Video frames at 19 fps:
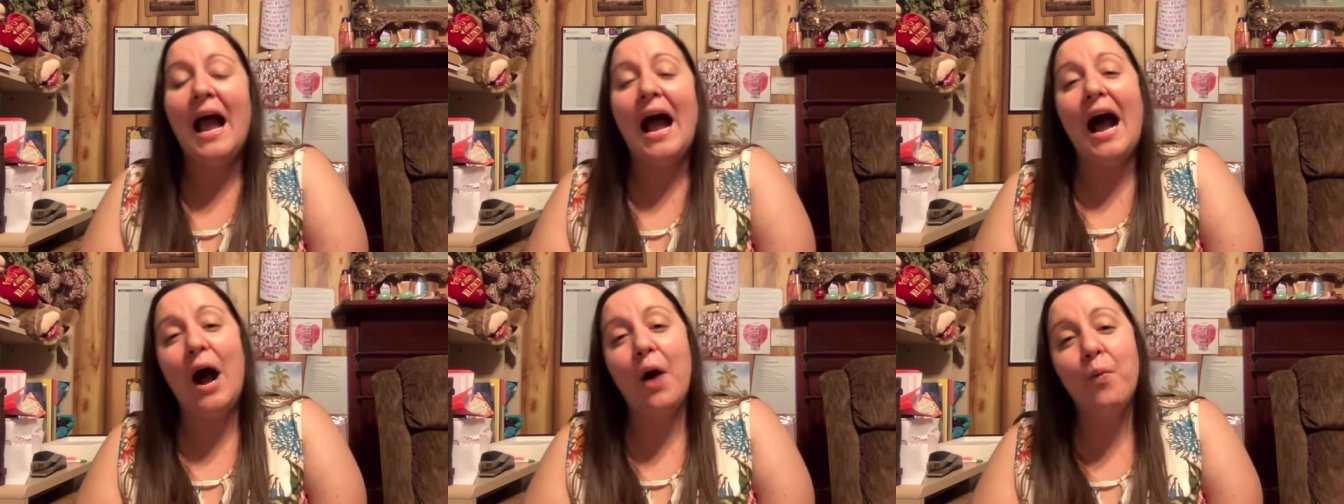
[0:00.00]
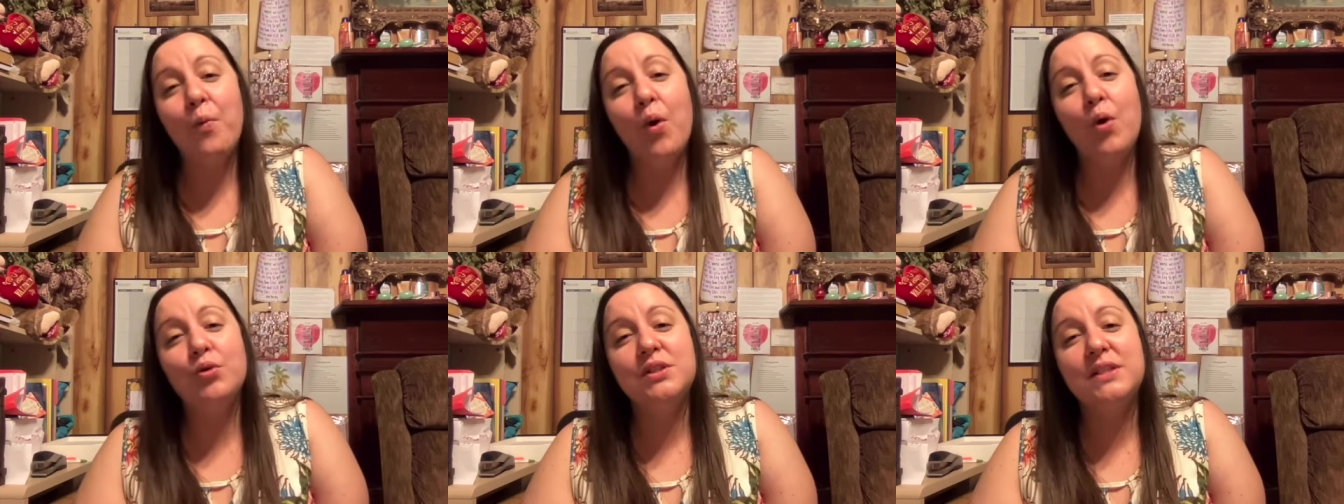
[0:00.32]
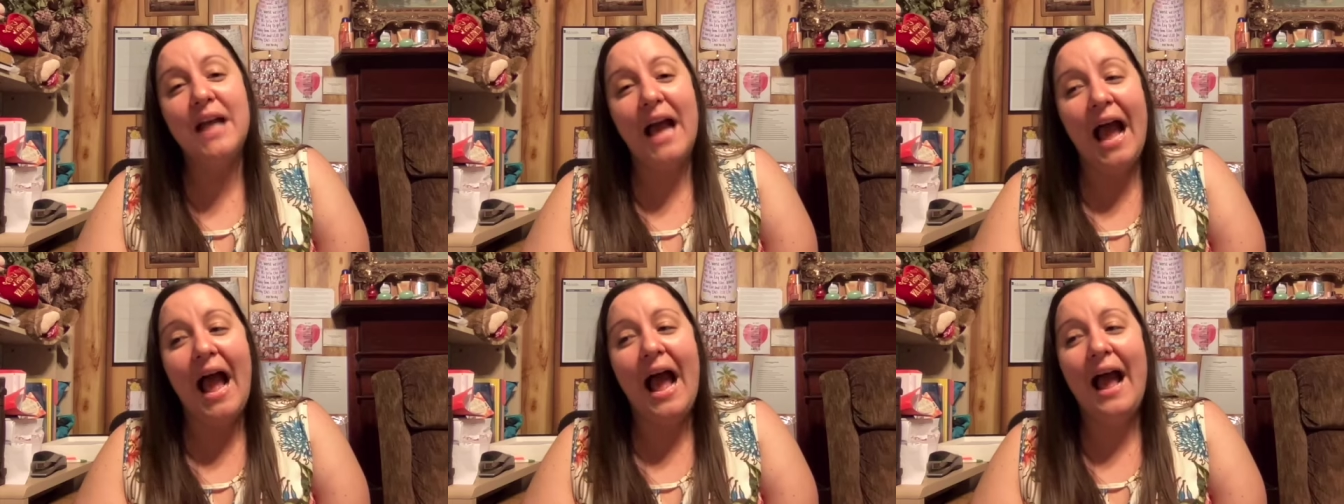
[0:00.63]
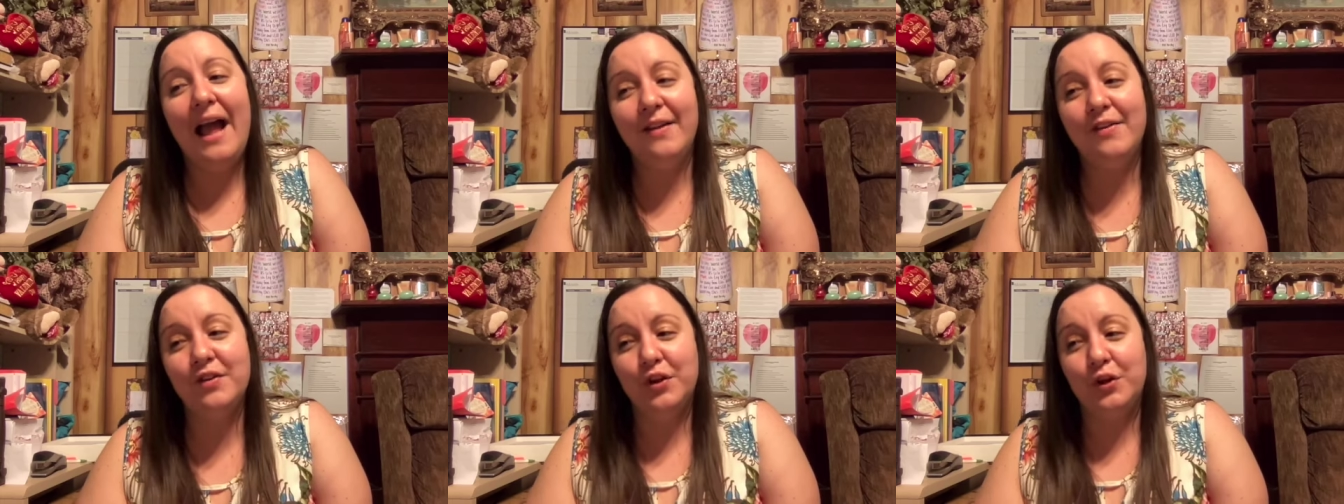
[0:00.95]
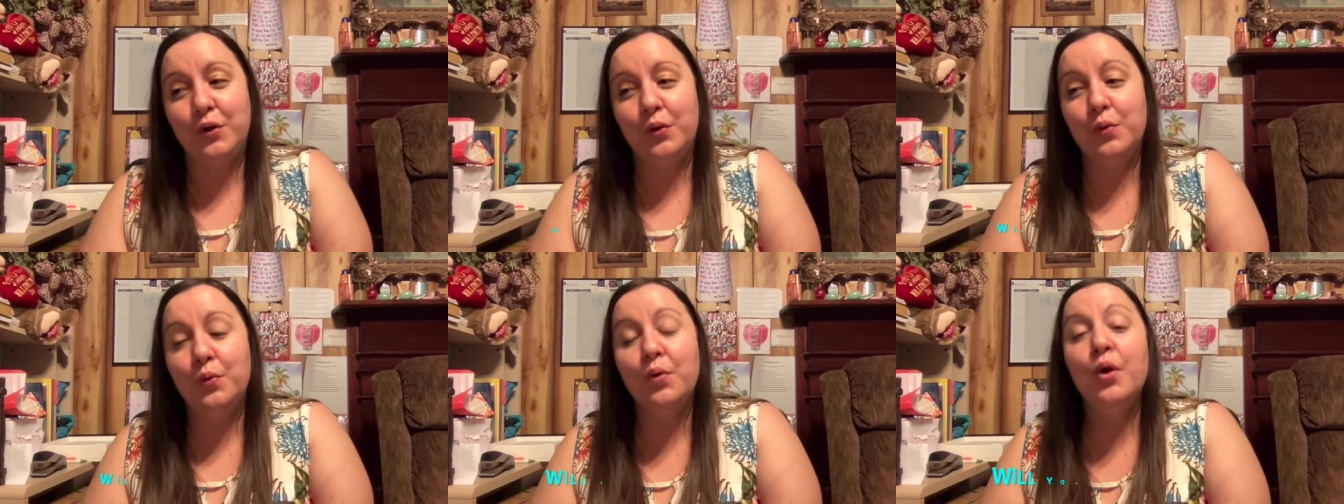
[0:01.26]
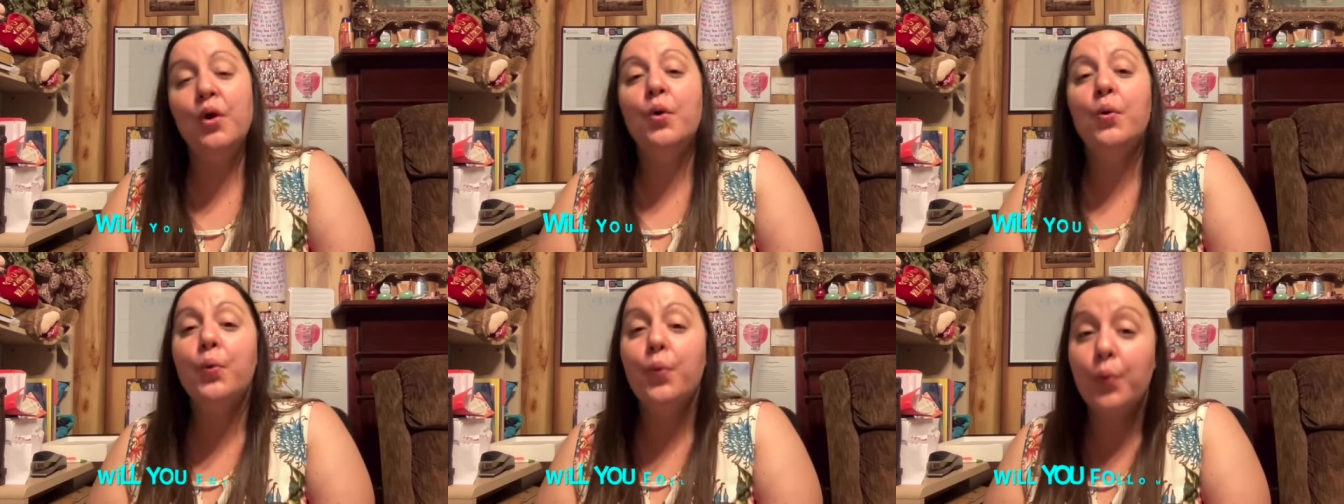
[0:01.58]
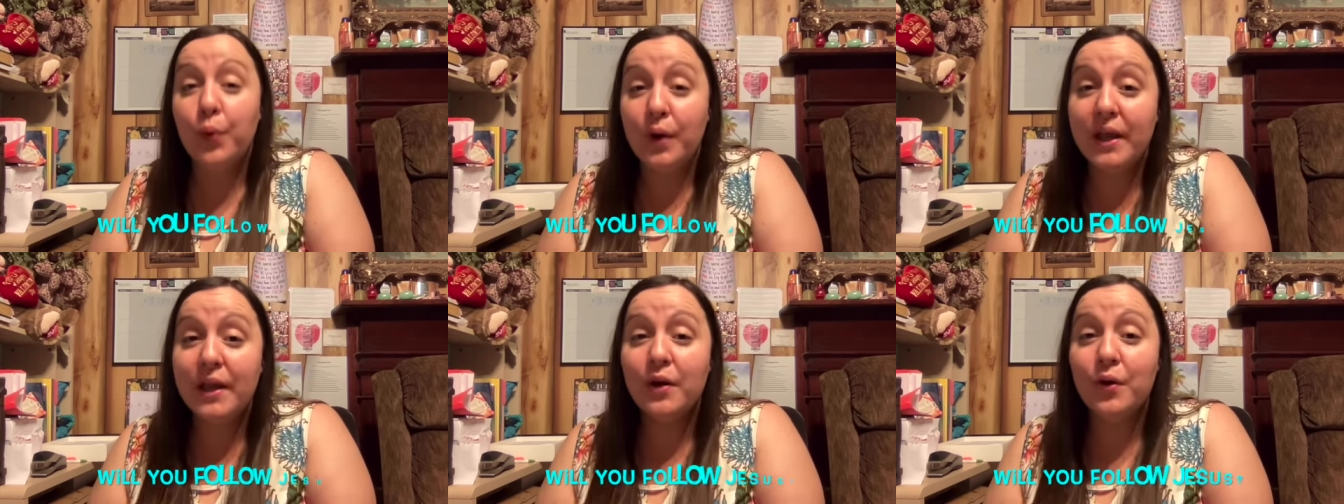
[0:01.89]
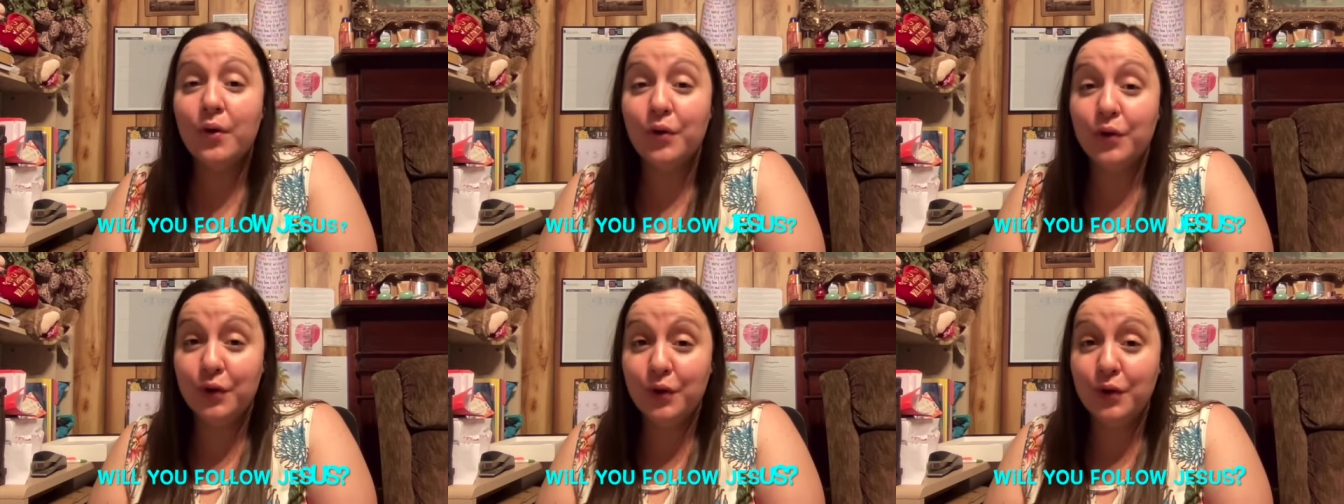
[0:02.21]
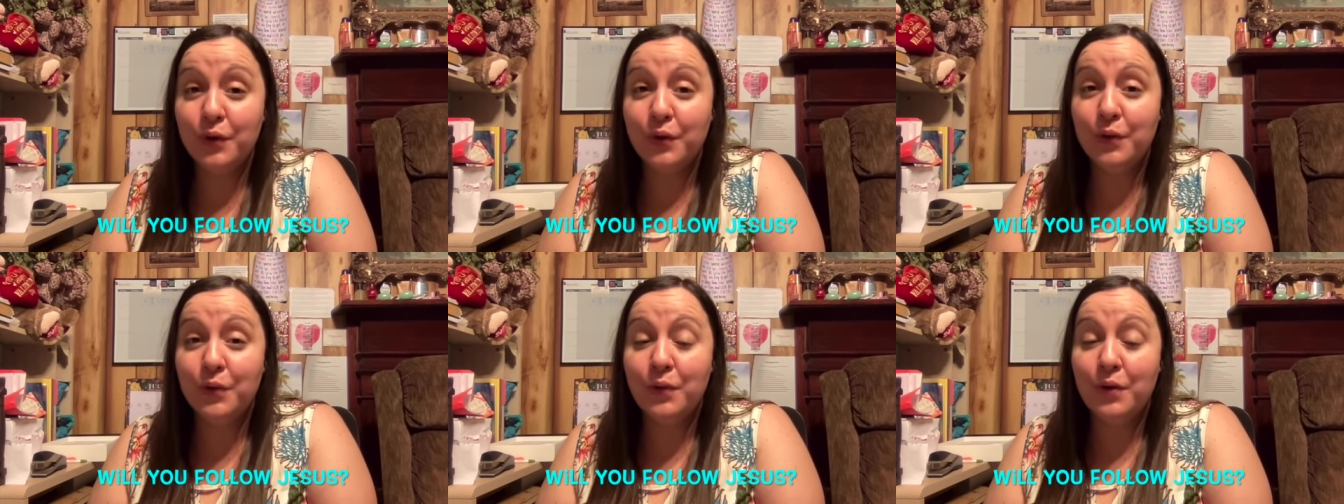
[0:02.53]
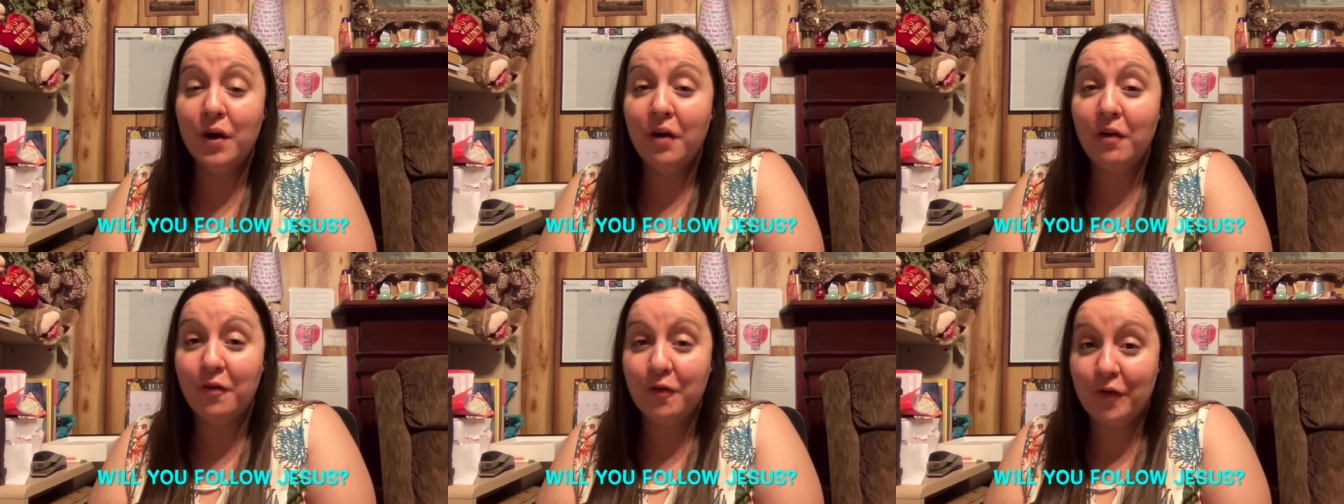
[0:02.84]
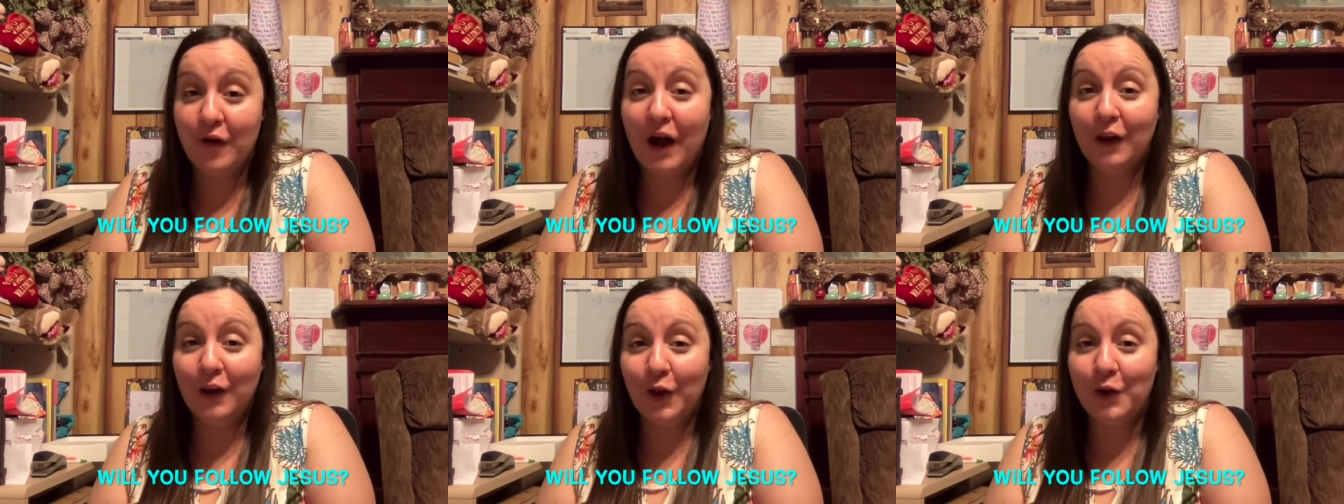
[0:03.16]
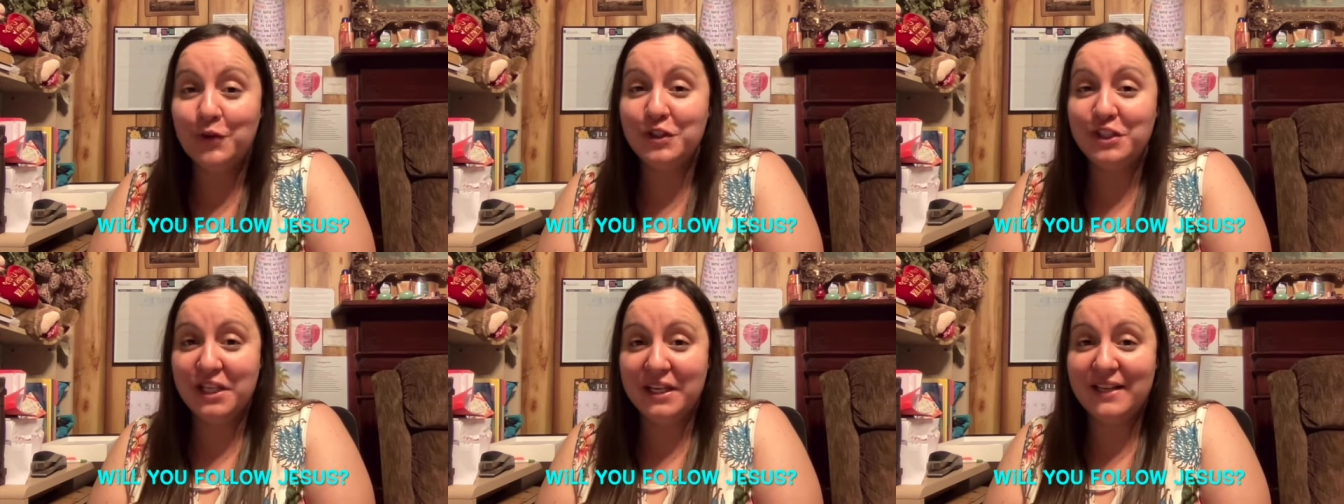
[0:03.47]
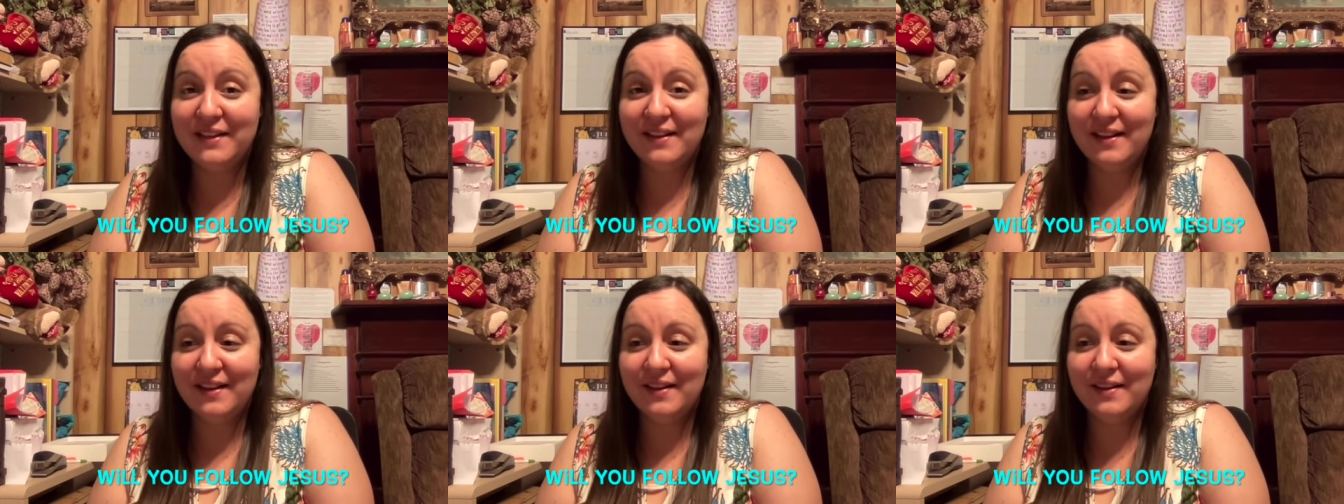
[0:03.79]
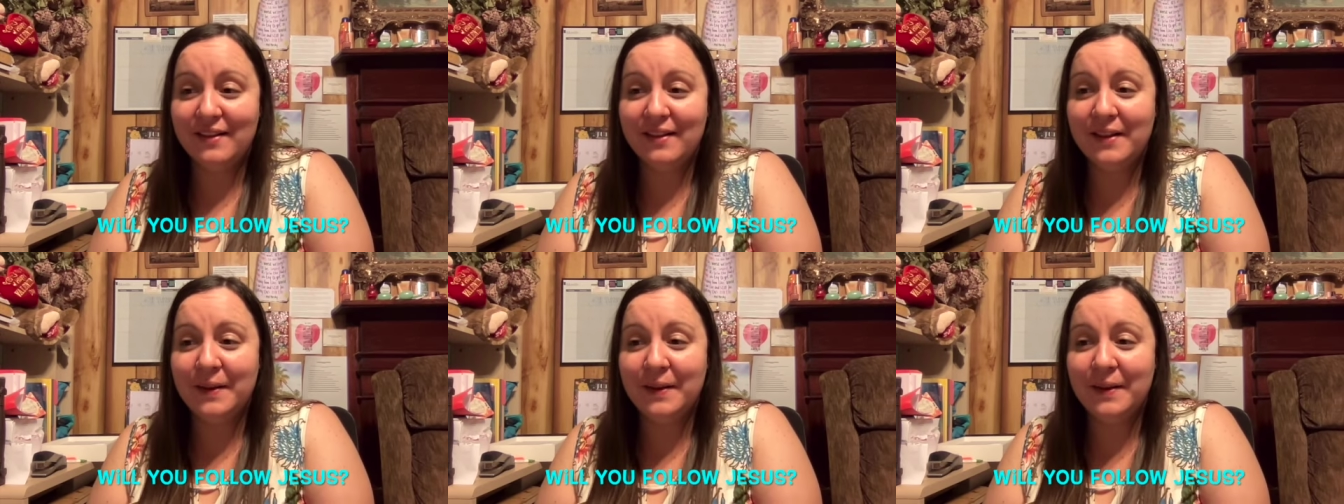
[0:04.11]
I want to ask you, will you follow Jesus?